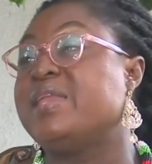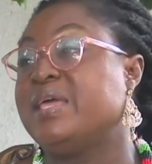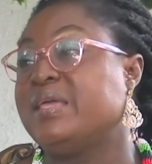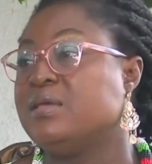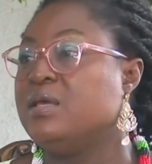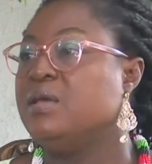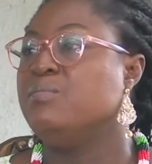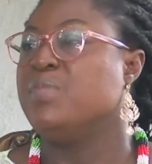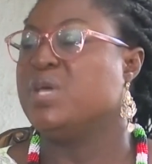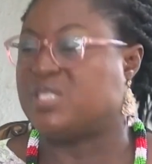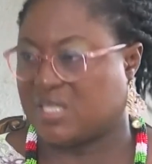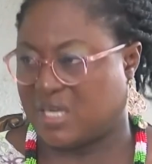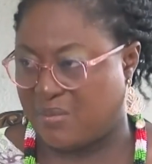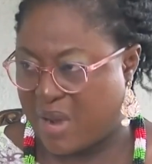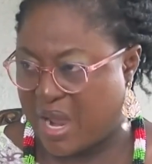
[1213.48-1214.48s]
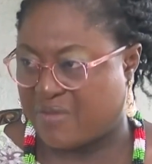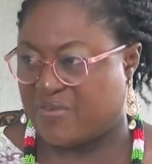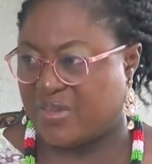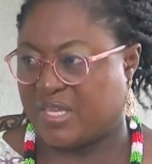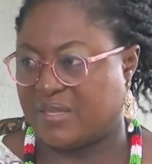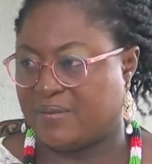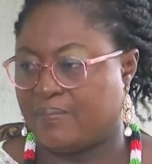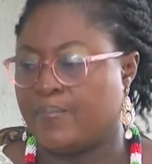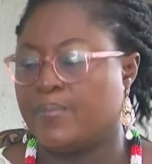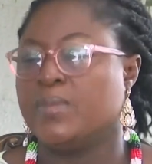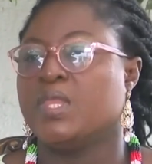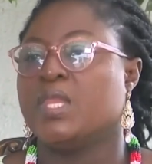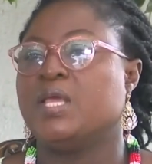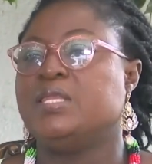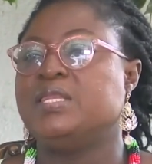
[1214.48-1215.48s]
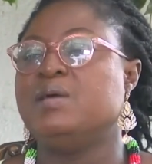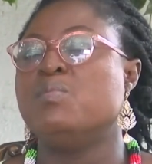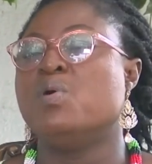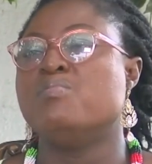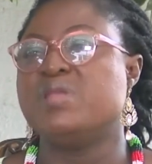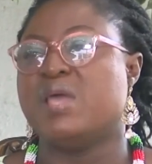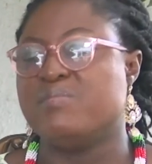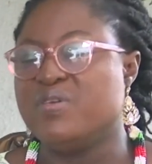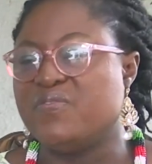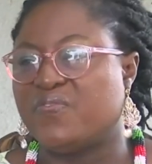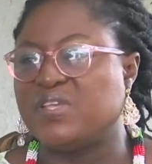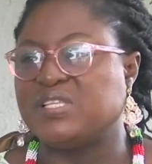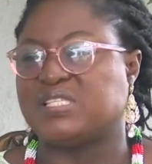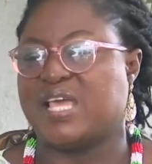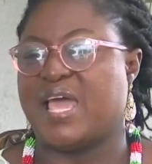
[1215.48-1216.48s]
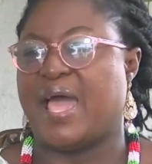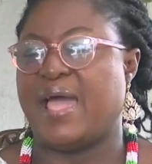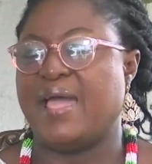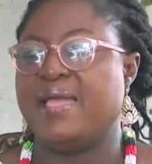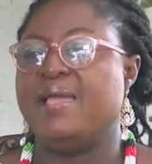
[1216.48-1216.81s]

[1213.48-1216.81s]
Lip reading: den me kire ma adwen nemum nya me fi se